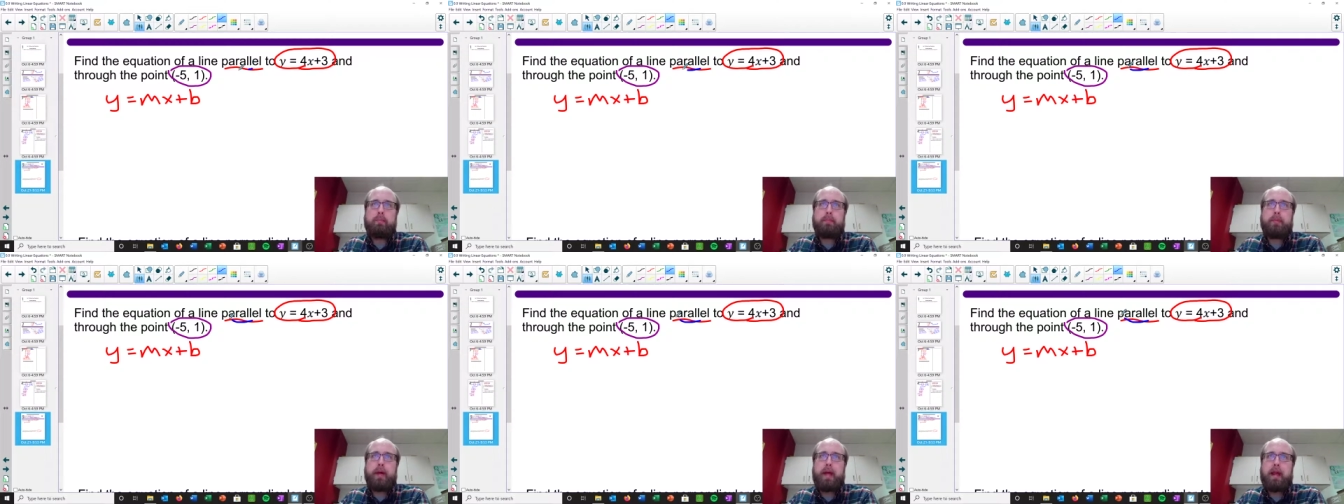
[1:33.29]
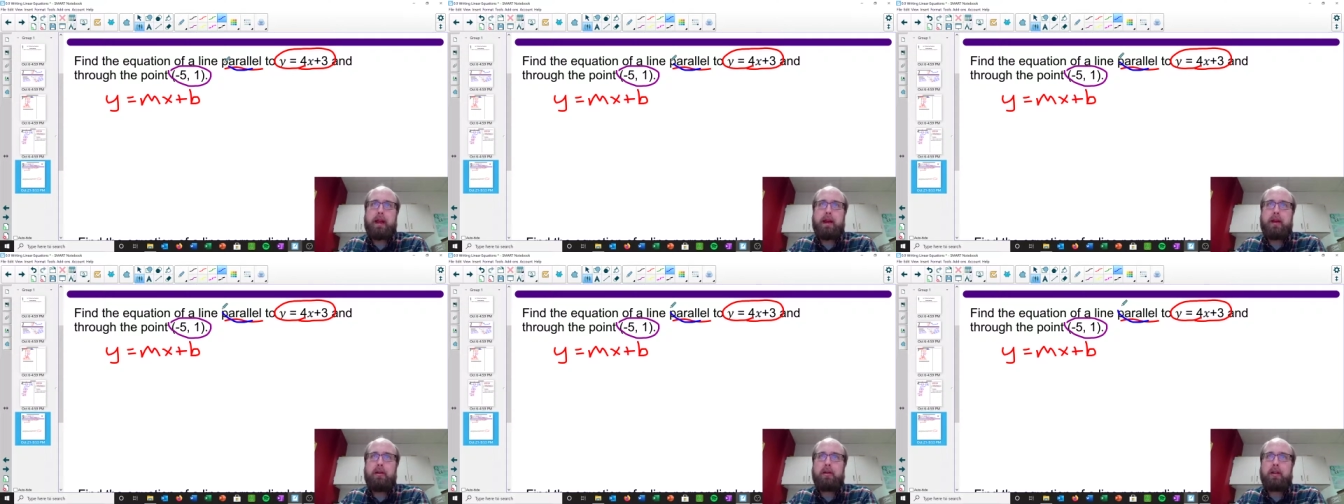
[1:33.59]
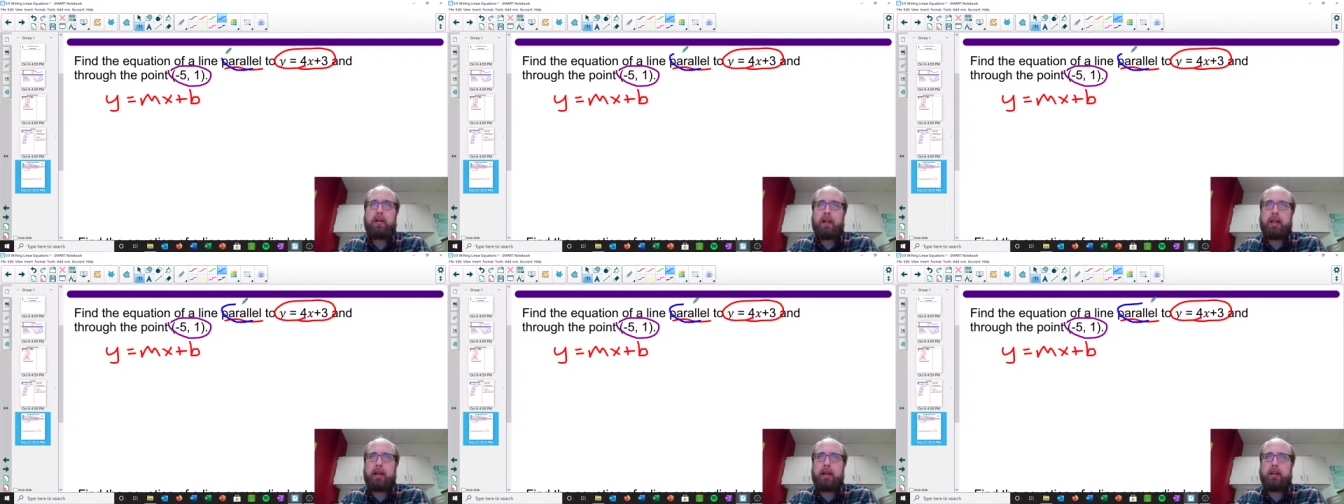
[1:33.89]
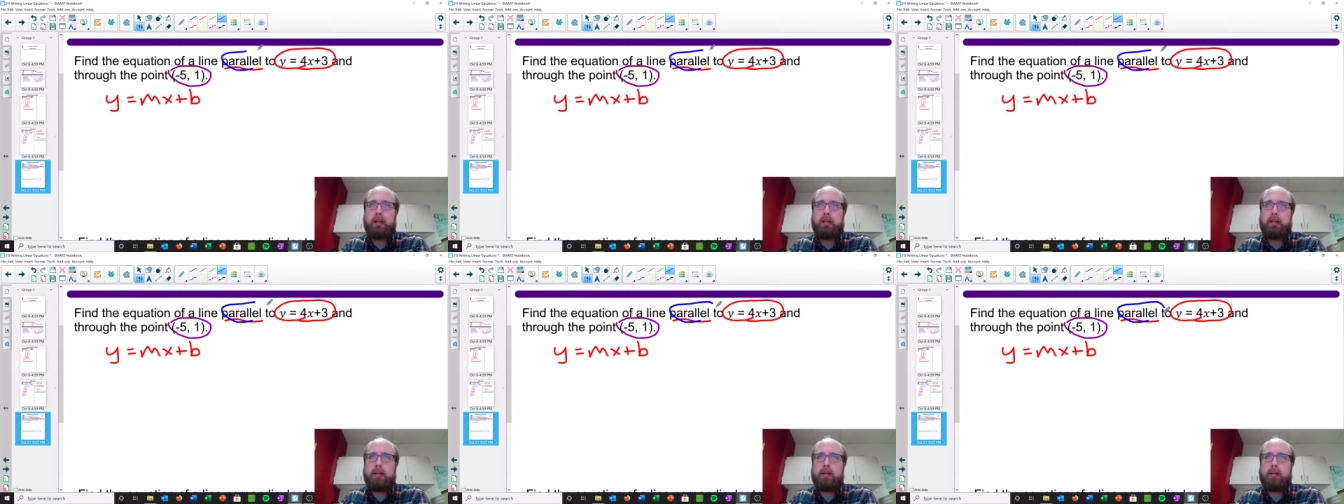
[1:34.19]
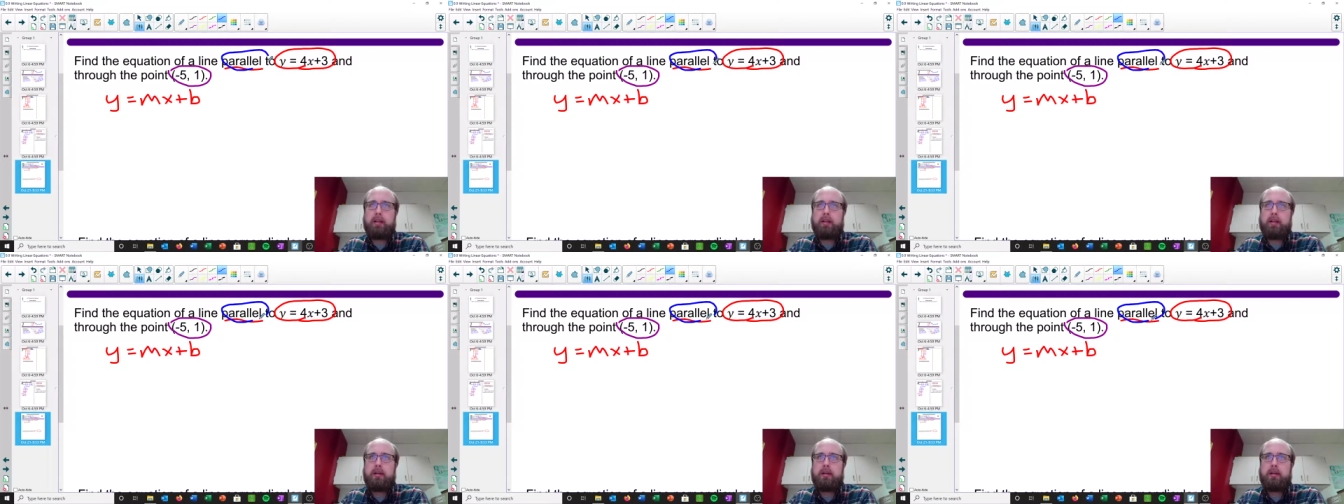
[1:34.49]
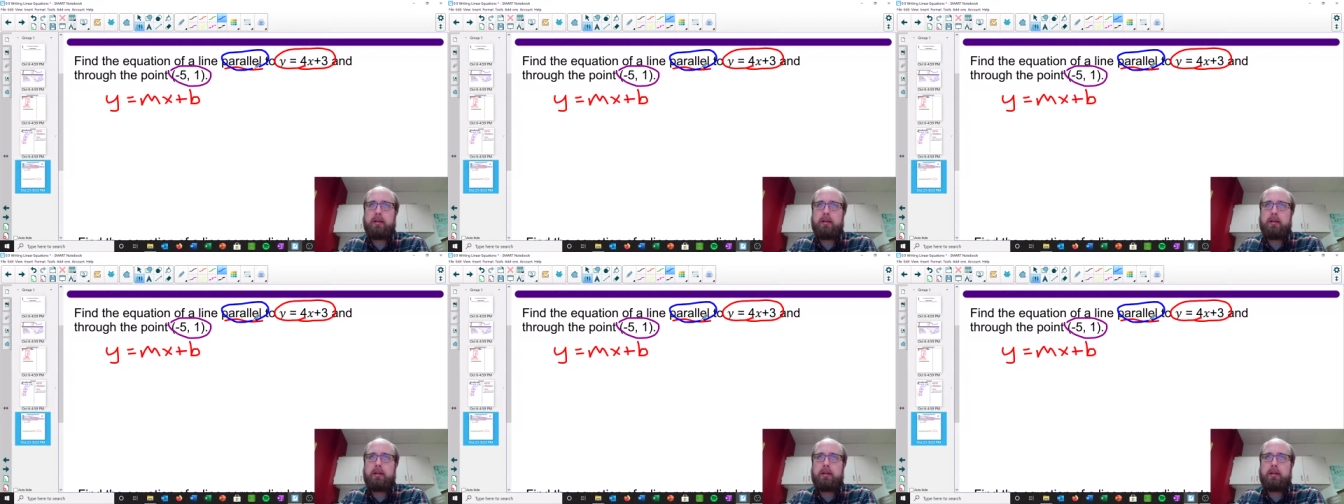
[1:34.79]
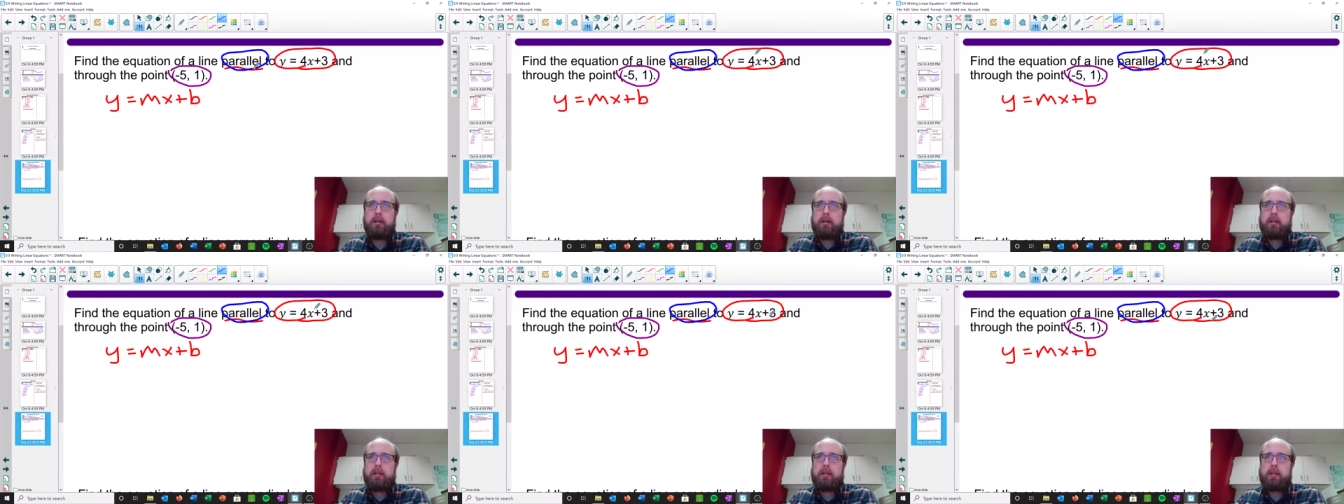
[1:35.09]
parallel
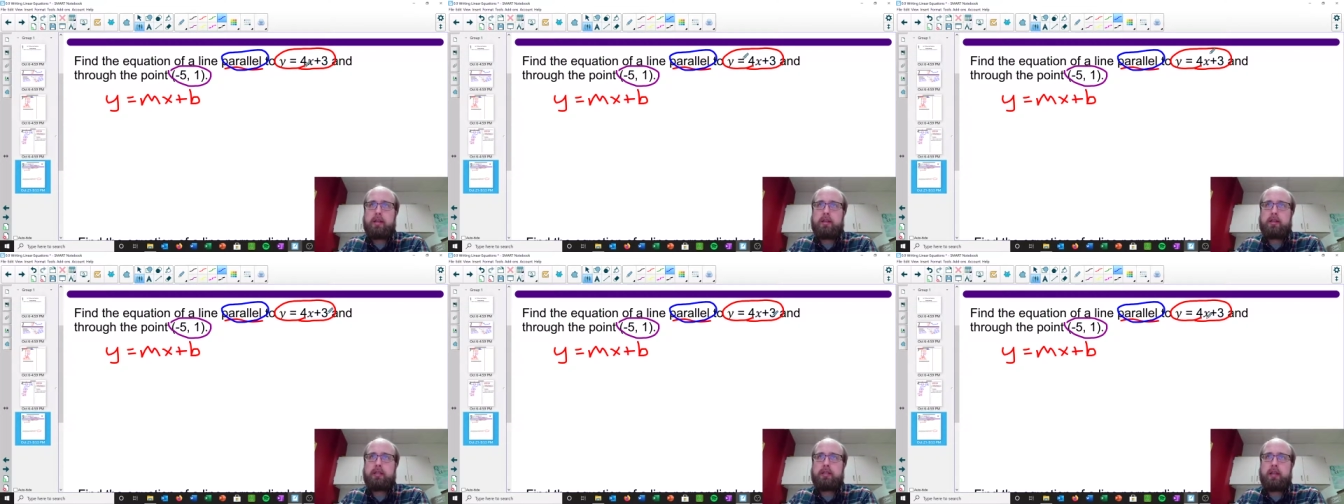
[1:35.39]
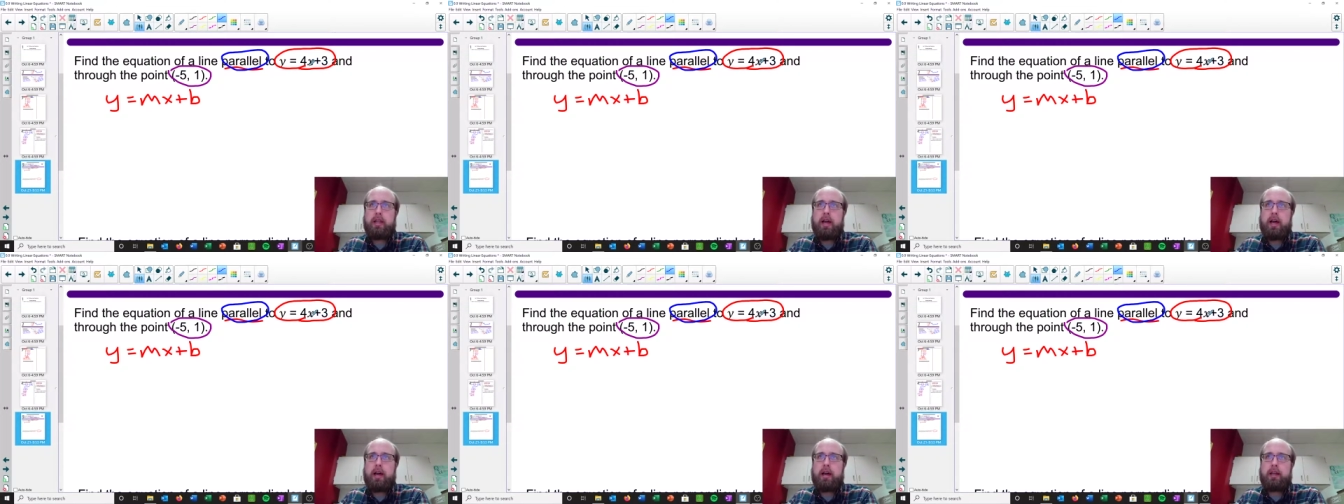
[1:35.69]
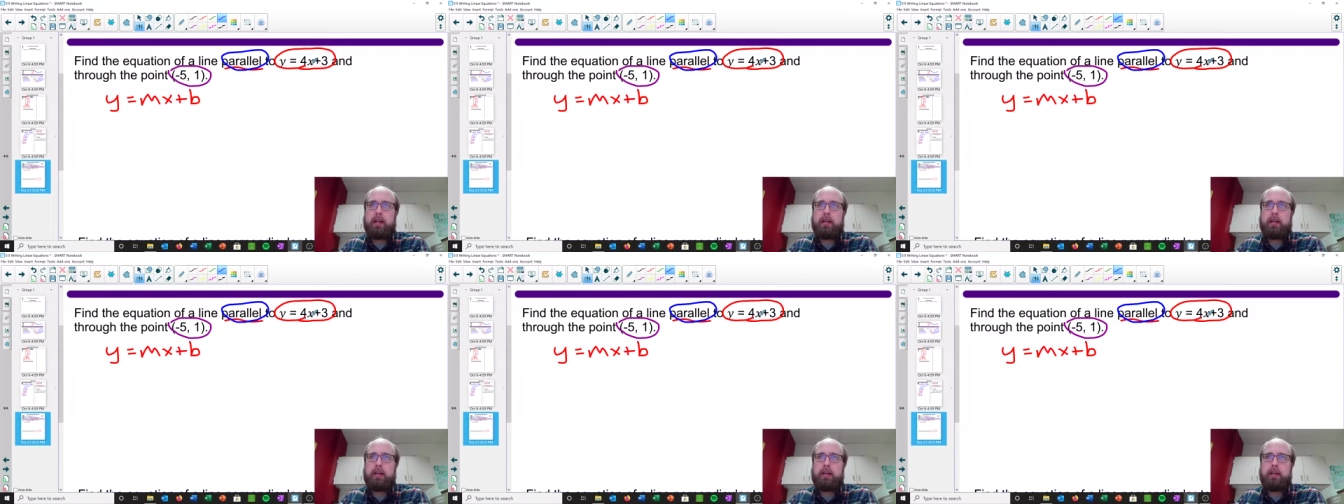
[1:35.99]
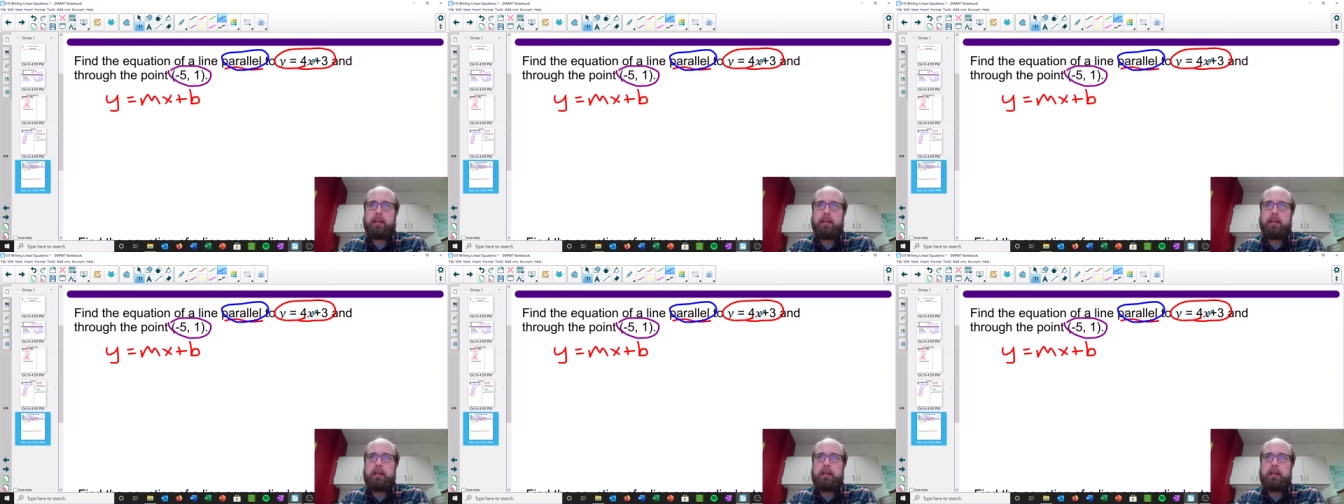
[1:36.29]
to this line,